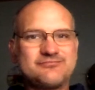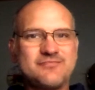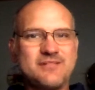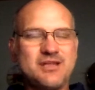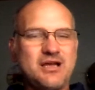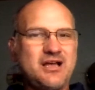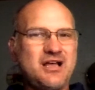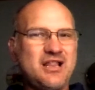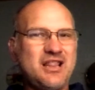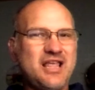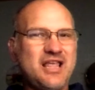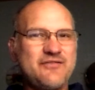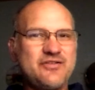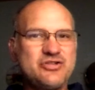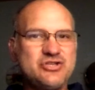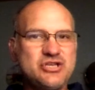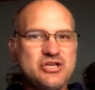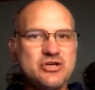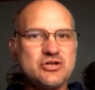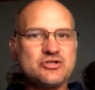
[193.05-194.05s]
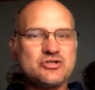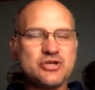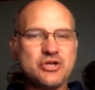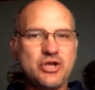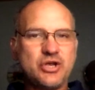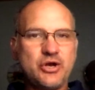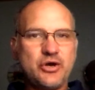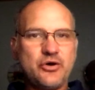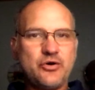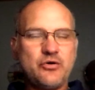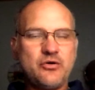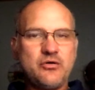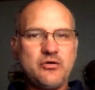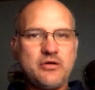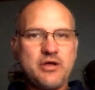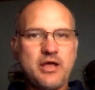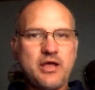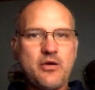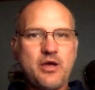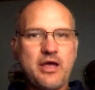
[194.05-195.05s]
11 years ago,
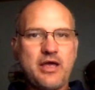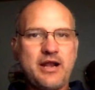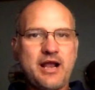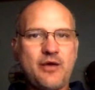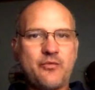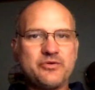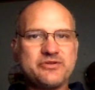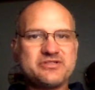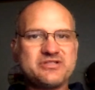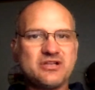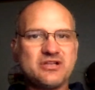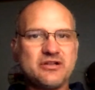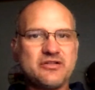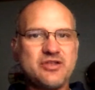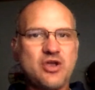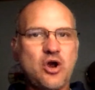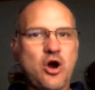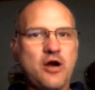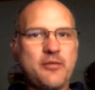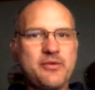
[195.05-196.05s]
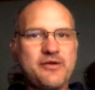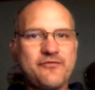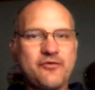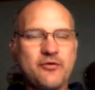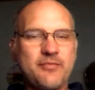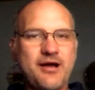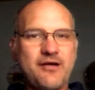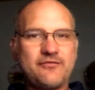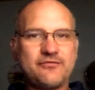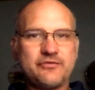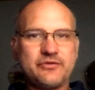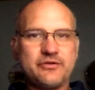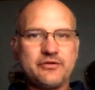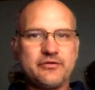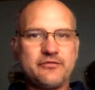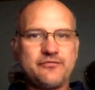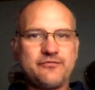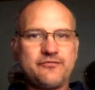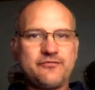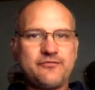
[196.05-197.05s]
and I was still in the Army for about the
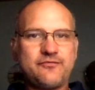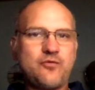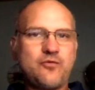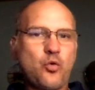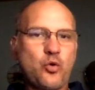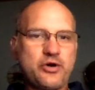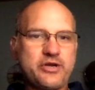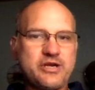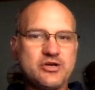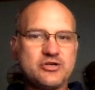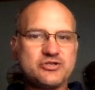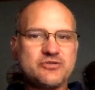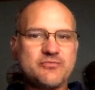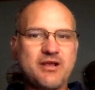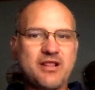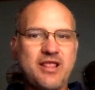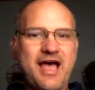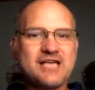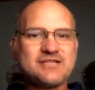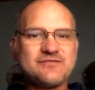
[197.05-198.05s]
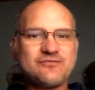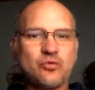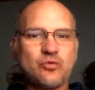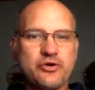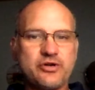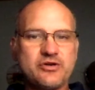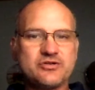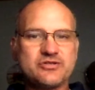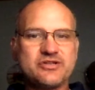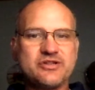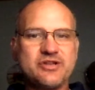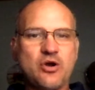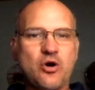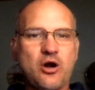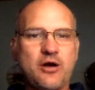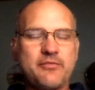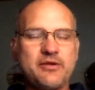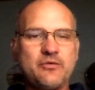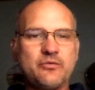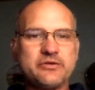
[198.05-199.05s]
4 years. So my last 4 years in the
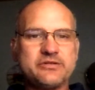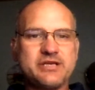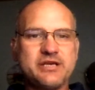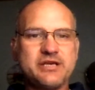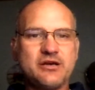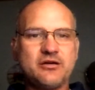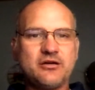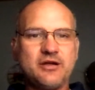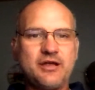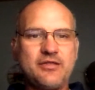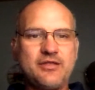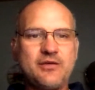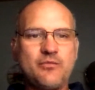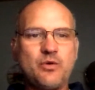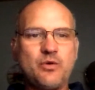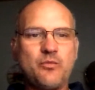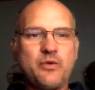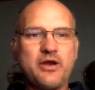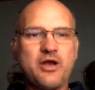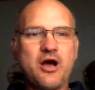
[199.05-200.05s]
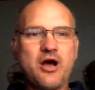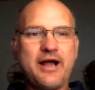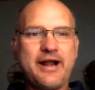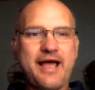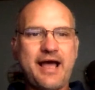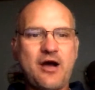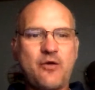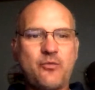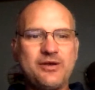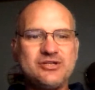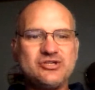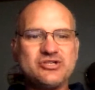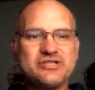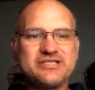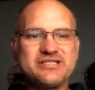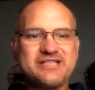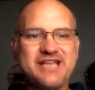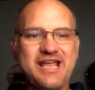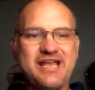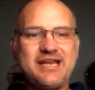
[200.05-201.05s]
Army was here. And then when we got out, we just
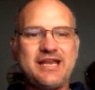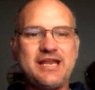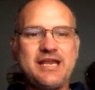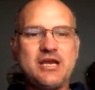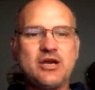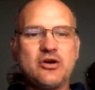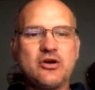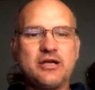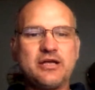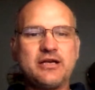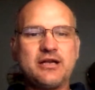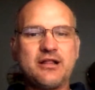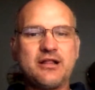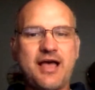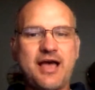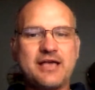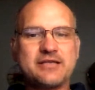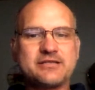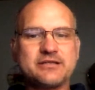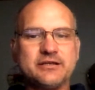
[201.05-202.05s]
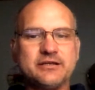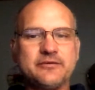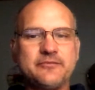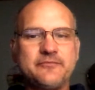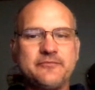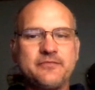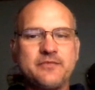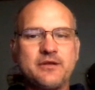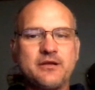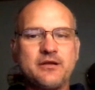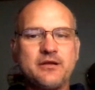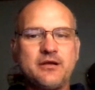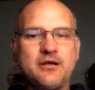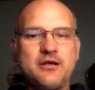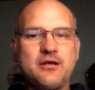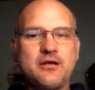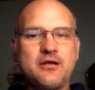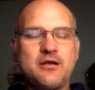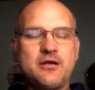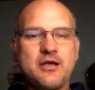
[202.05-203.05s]
stayed here in Alaska.
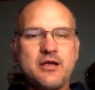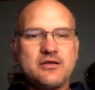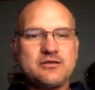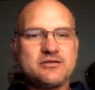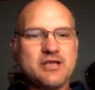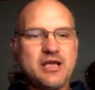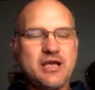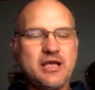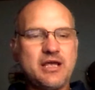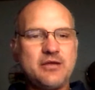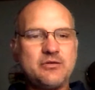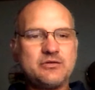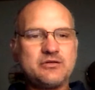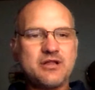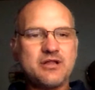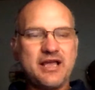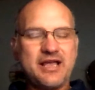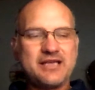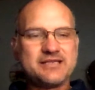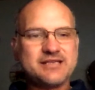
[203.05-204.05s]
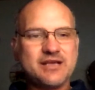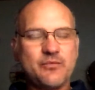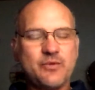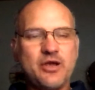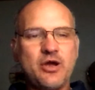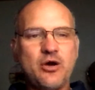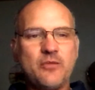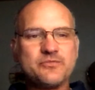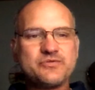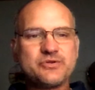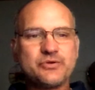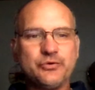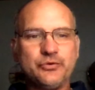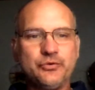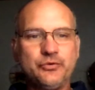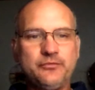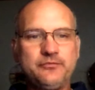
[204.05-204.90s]
And like I said, we homeschool.